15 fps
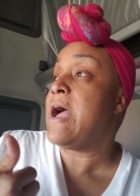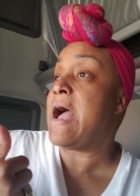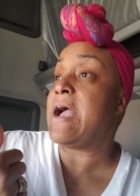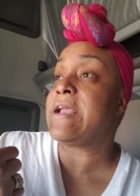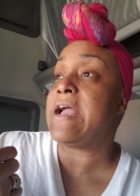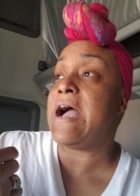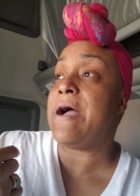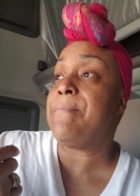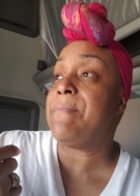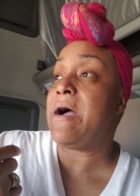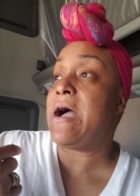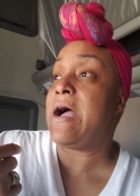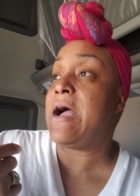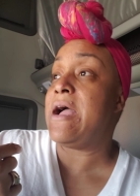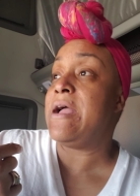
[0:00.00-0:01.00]
I got
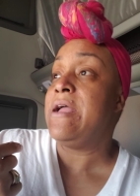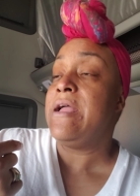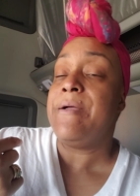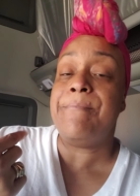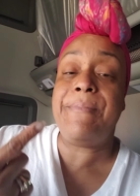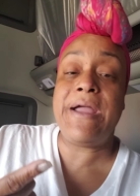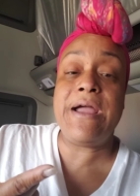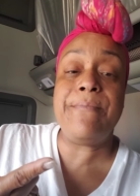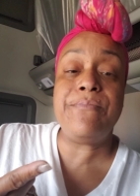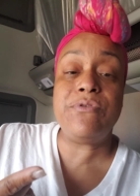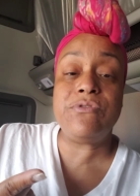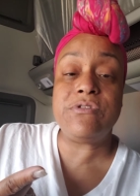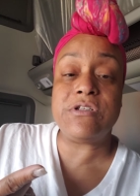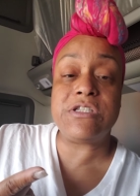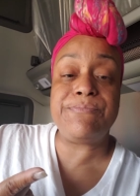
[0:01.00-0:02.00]
my
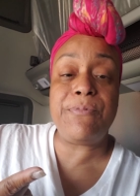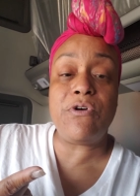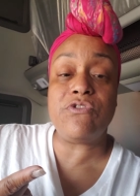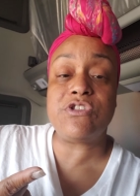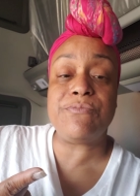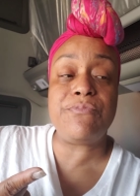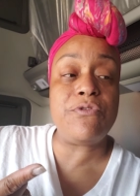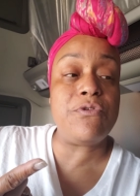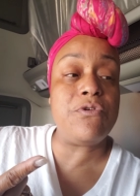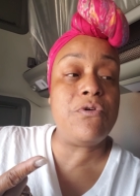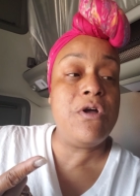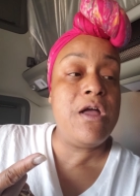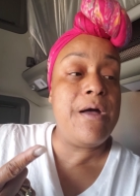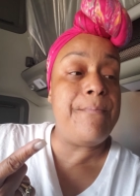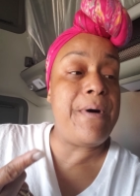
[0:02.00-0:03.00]
bamboo disposable
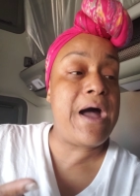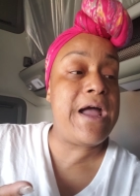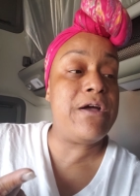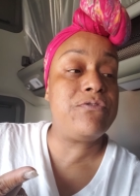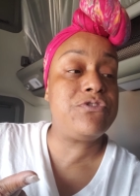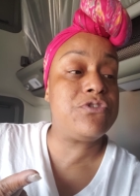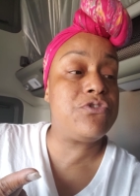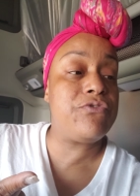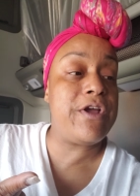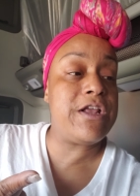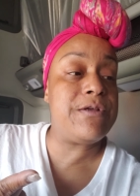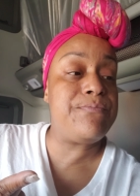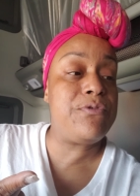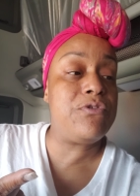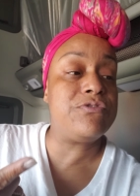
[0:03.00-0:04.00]

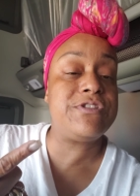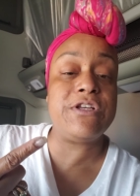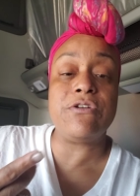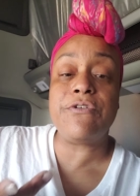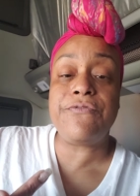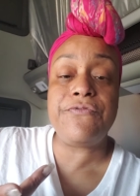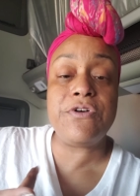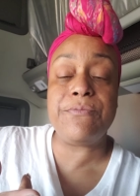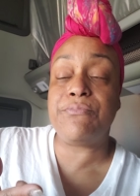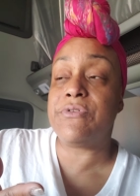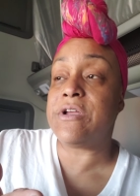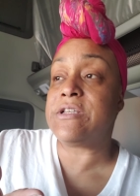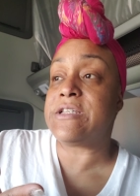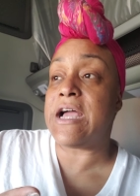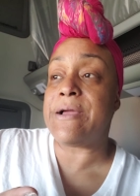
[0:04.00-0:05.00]
biodegradable zero
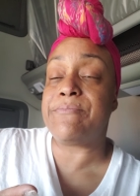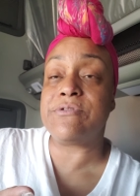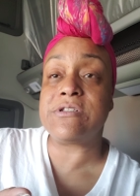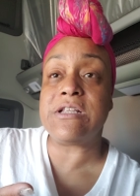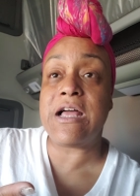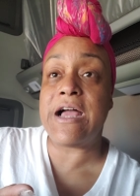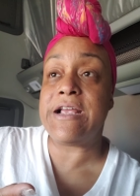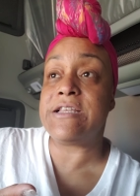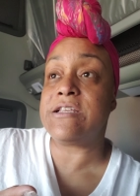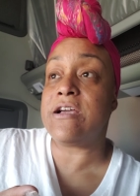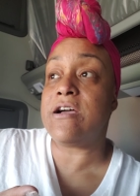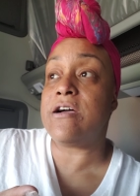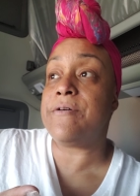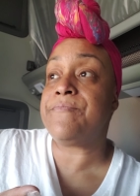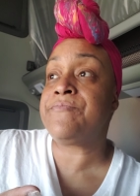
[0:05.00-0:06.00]
footprint diapers lined
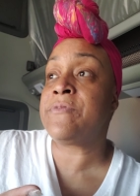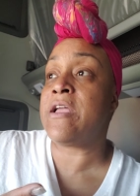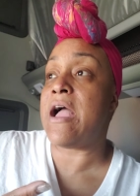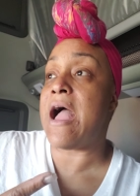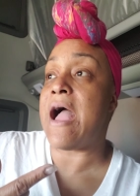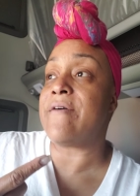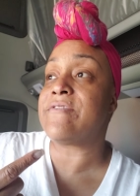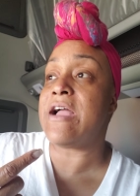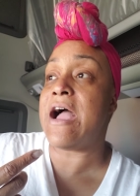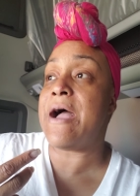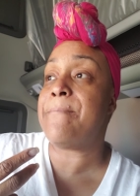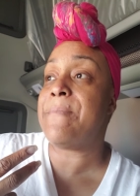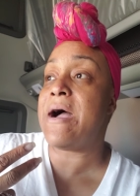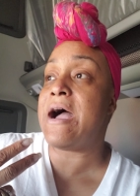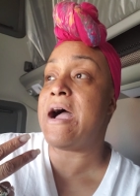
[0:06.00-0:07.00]
up. I've
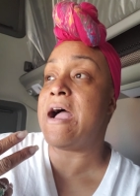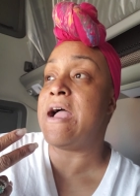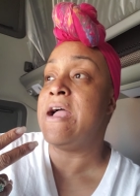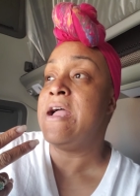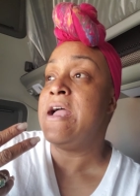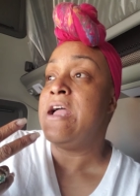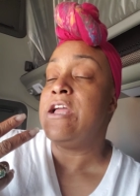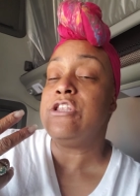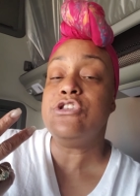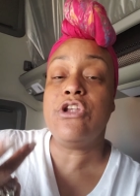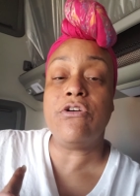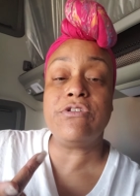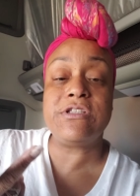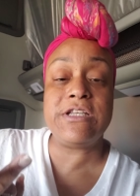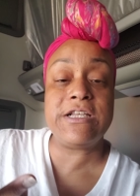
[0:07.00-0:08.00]
got my
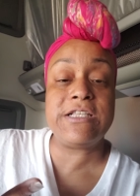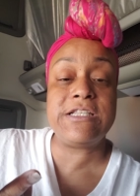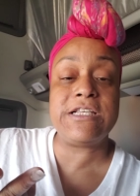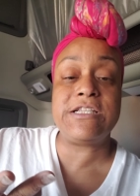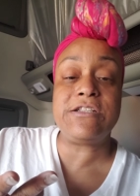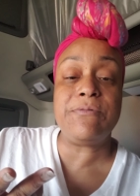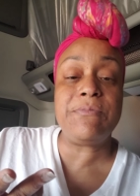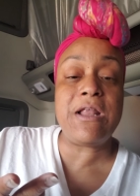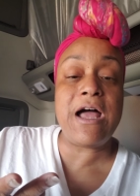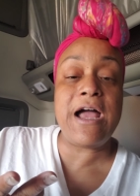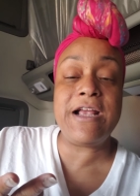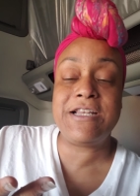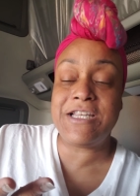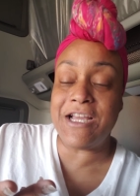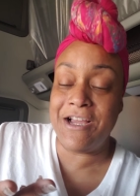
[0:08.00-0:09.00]
nursing system
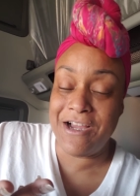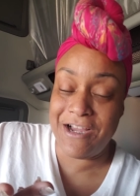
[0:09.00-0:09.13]
lined up.